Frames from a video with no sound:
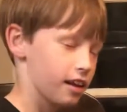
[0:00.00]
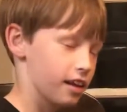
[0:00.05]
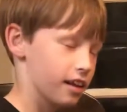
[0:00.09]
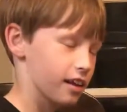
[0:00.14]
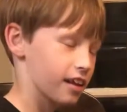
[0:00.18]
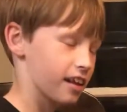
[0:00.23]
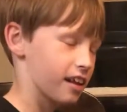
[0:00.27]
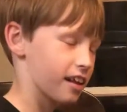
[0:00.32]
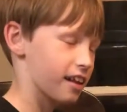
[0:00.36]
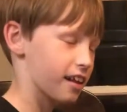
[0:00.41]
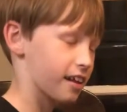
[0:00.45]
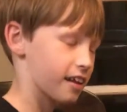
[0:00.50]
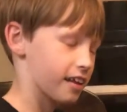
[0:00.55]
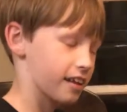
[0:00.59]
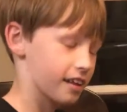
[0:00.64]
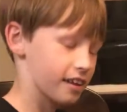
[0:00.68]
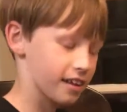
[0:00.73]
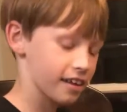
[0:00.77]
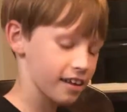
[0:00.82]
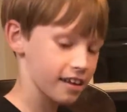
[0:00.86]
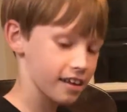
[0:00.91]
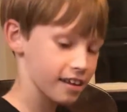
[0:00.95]

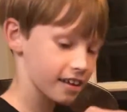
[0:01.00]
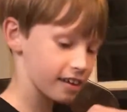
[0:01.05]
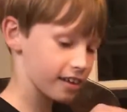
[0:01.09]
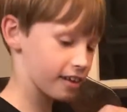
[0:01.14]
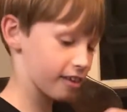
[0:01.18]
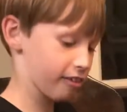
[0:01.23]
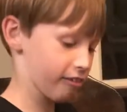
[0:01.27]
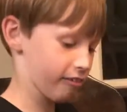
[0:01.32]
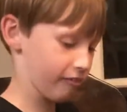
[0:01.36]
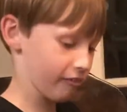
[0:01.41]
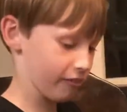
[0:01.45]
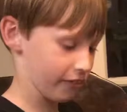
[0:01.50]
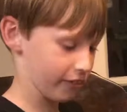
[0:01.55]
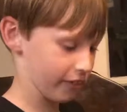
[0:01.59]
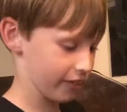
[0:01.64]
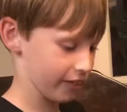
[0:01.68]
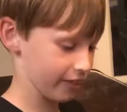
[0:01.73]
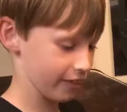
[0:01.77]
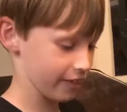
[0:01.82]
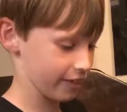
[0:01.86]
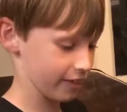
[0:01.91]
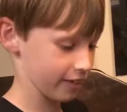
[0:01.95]

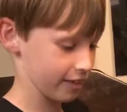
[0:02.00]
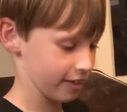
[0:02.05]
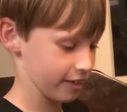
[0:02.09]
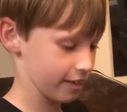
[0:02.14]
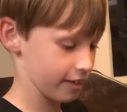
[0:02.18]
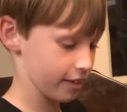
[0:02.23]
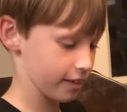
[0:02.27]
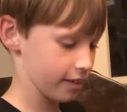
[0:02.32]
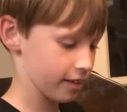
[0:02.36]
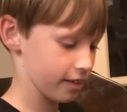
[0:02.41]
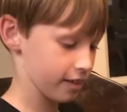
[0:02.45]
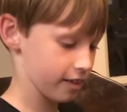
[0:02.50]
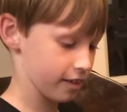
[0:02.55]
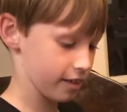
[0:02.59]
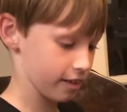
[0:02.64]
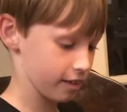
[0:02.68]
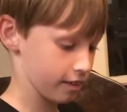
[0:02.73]
Nobody speaks.